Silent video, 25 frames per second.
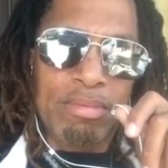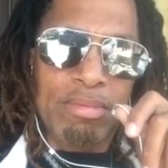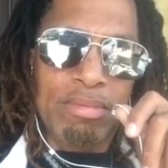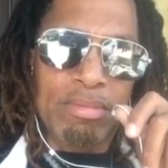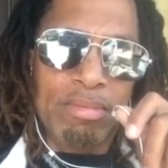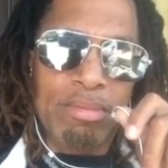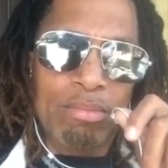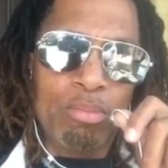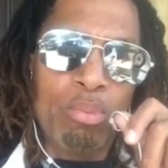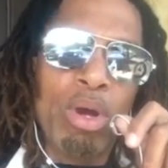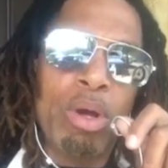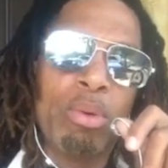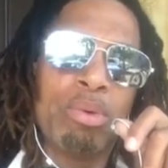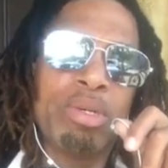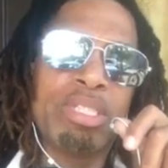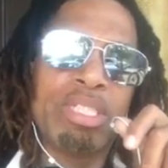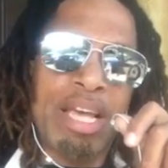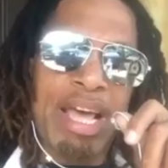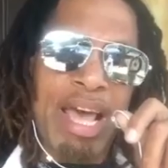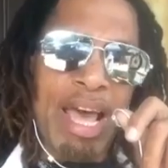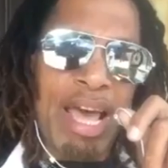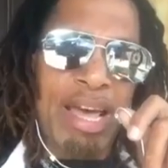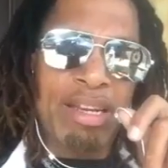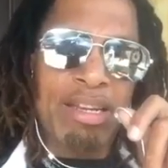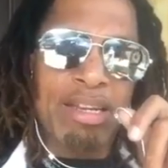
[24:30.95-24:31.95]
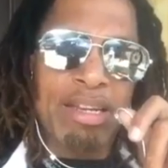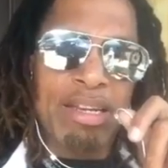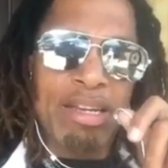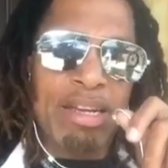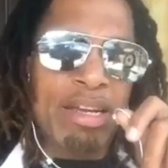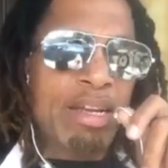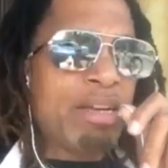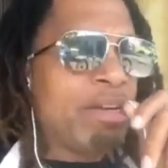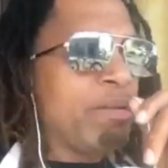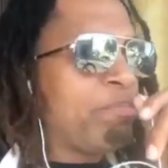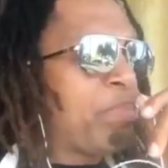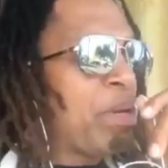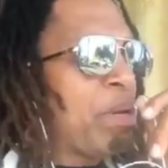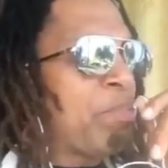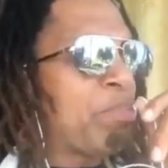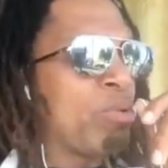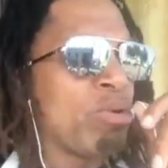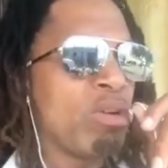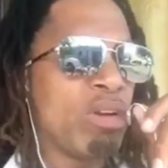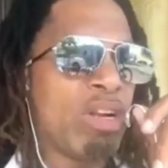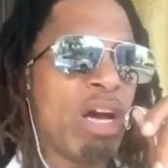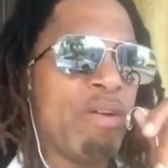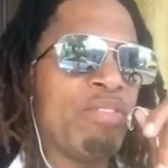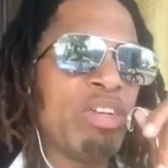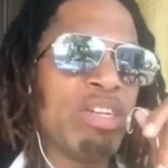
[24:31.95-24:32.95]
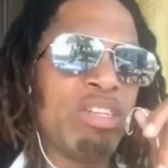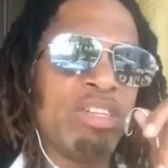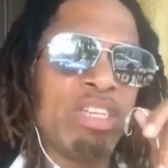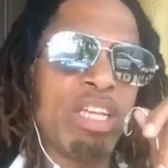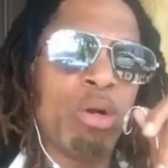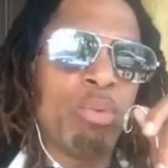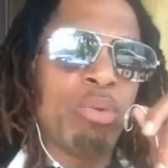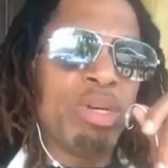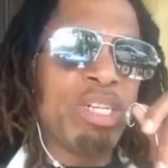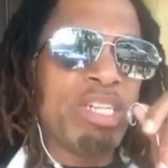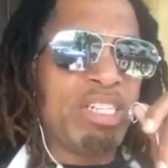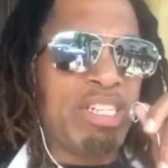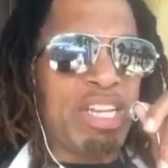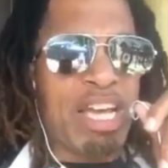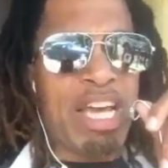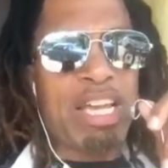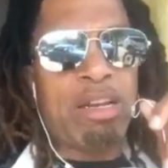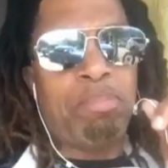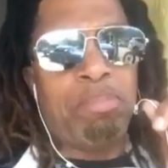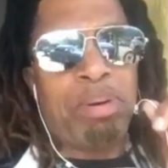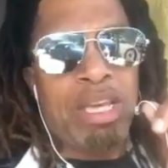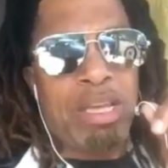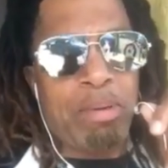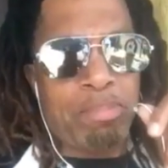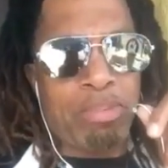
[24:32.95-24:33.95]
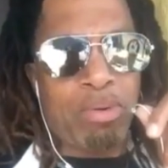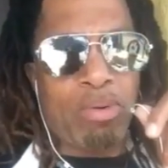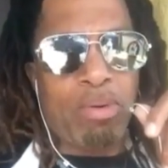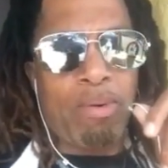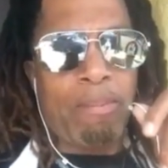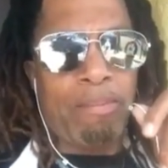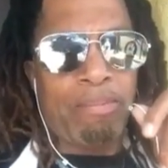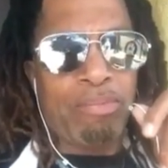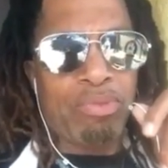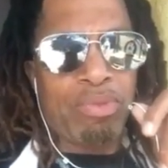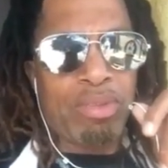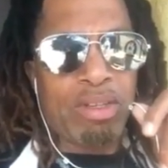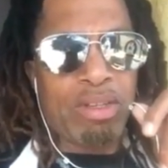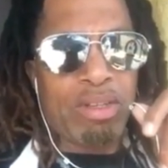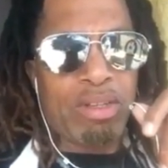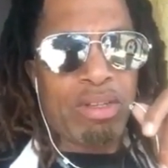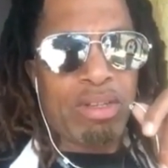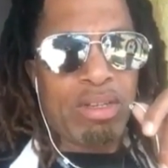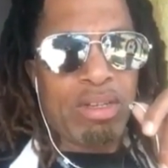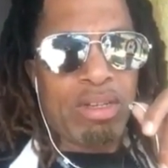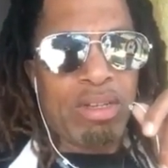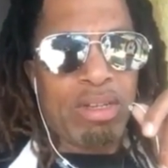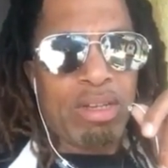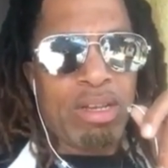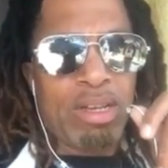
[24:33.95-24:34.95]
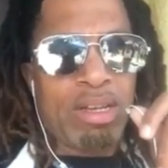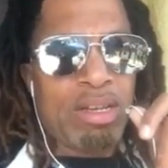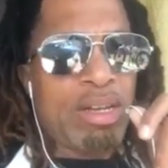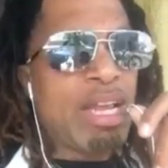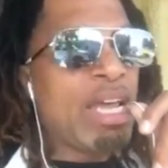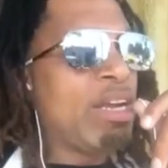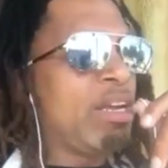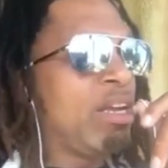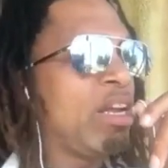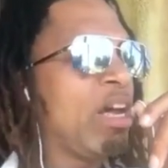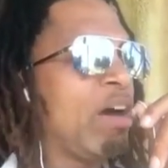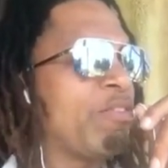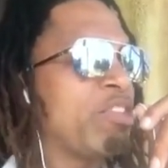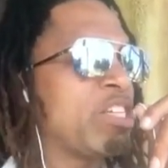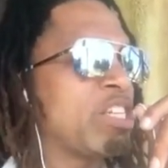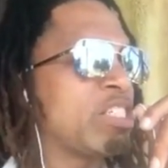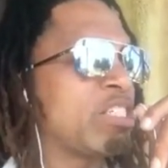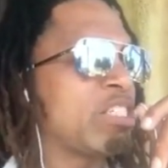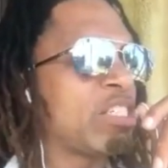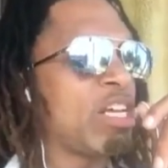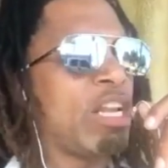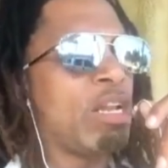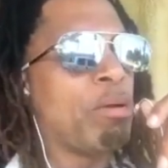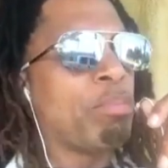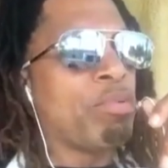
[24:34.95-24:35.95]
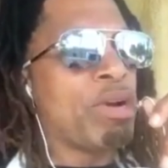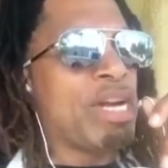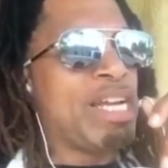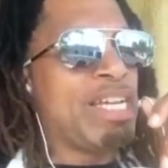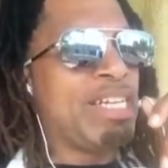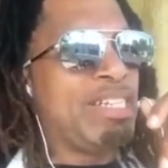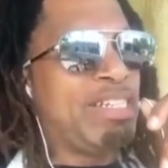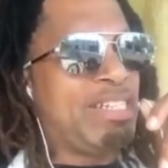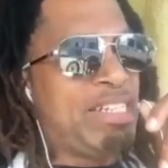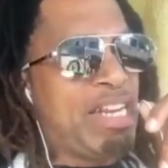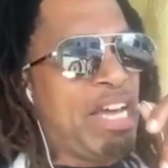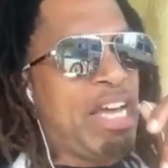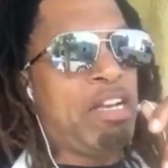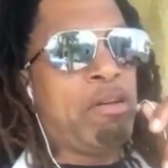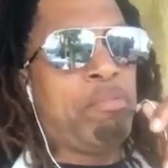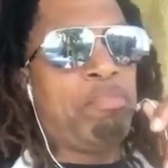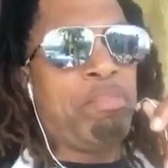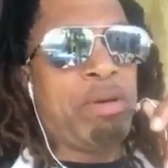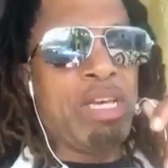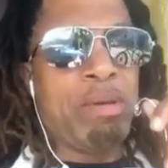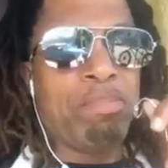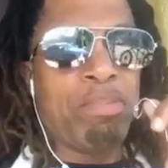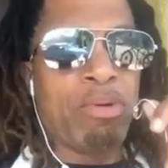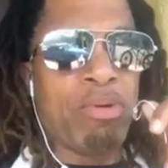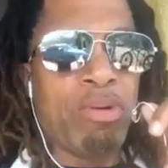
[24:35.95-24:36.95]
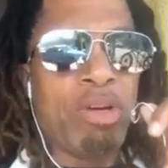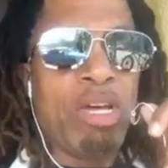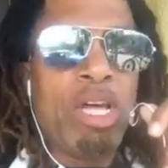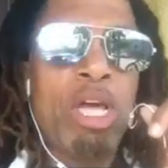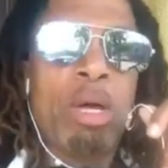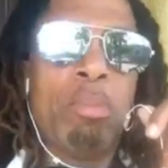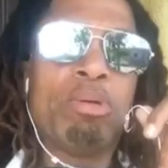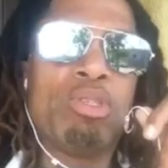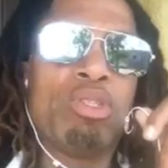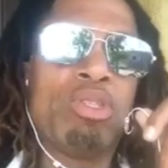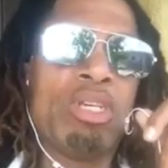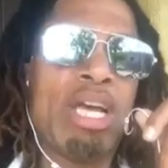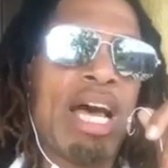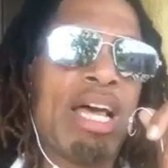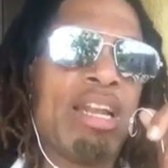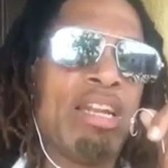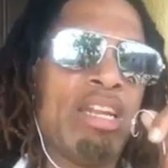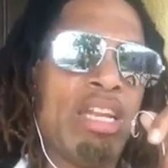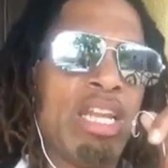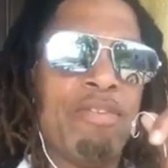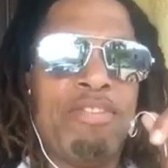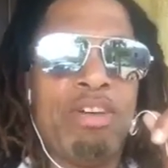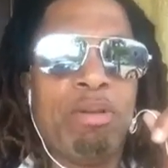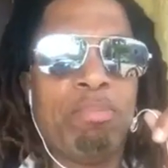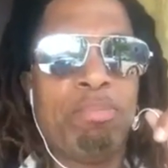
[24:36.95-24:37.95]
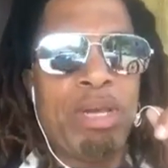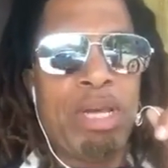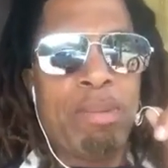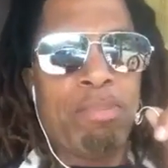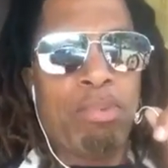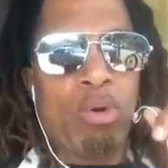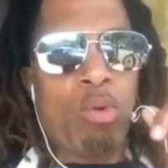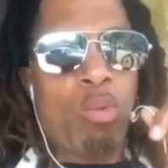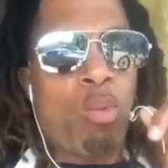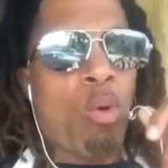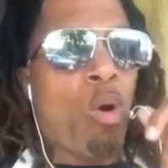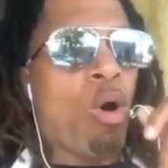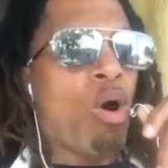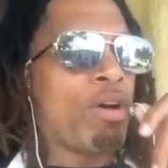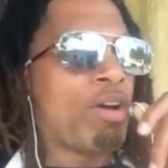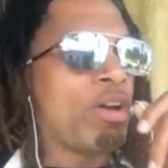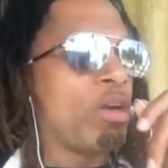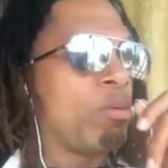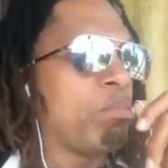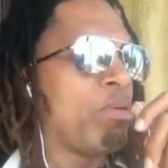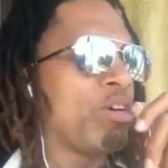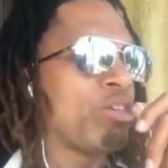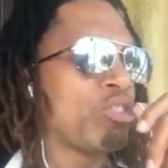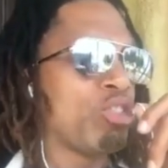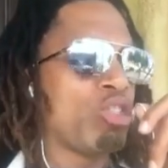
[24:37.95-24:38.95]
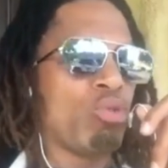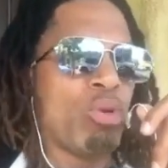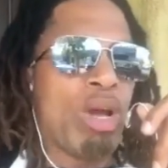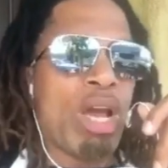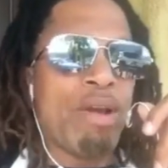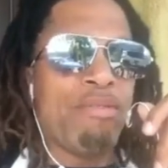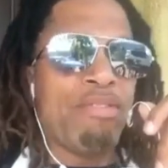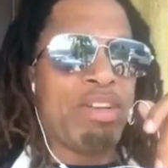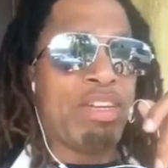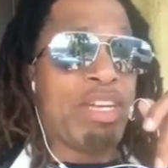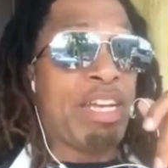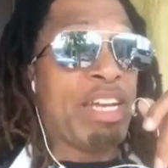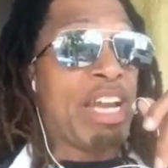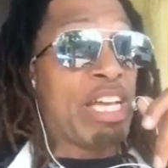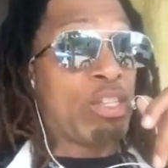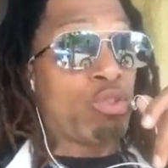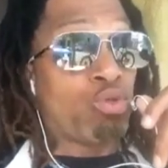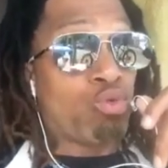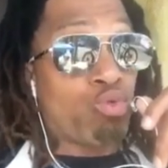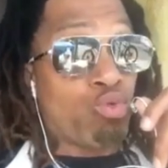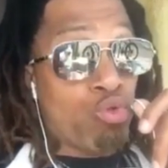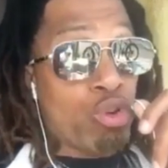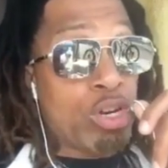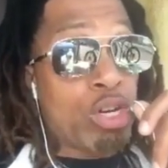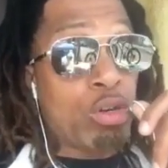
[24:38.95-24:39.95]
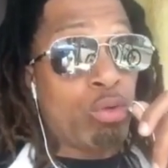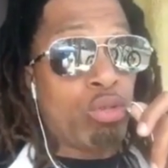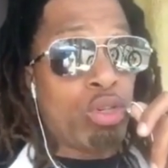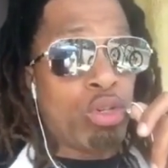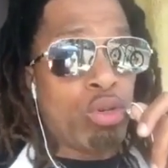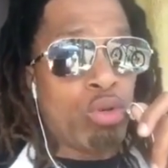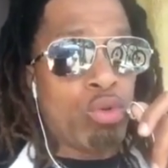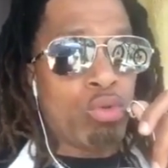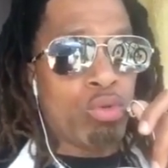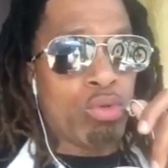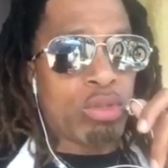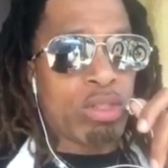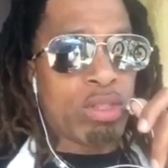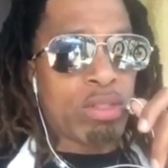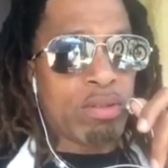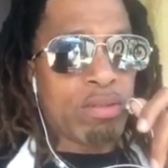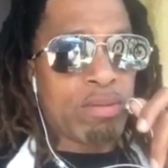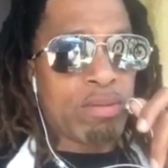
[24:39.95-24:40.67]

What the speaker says: Where was they at? People love to deal with dead people. They love to celebrate dead people. But you got living people walking amongst you every day that's real dudes.